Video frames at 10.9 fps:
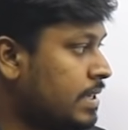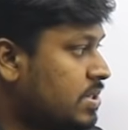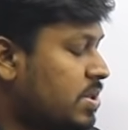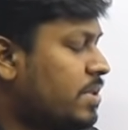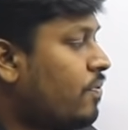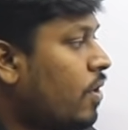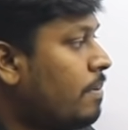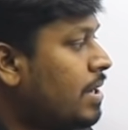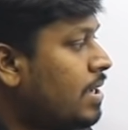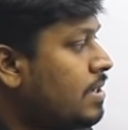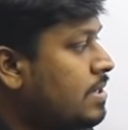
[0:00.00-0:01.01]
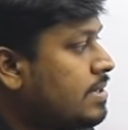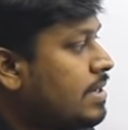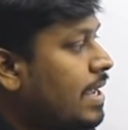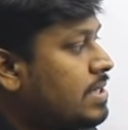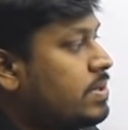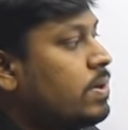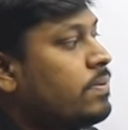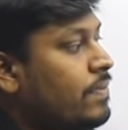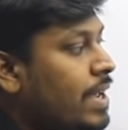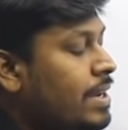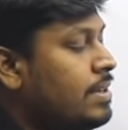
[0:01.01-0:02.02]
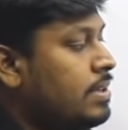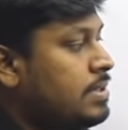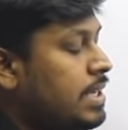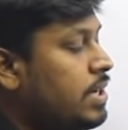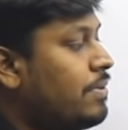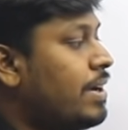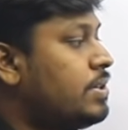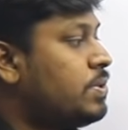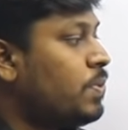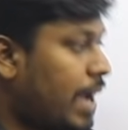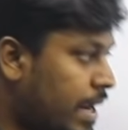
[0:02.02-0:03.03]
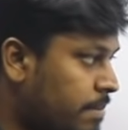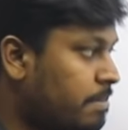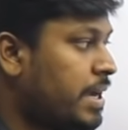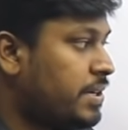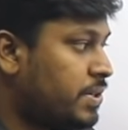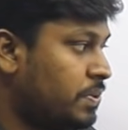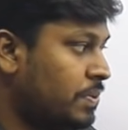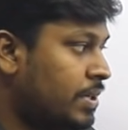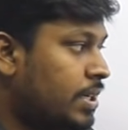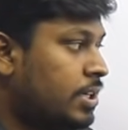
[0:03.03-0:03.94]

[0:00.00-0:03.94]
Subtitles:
So the formula is S of n is equal to n by 2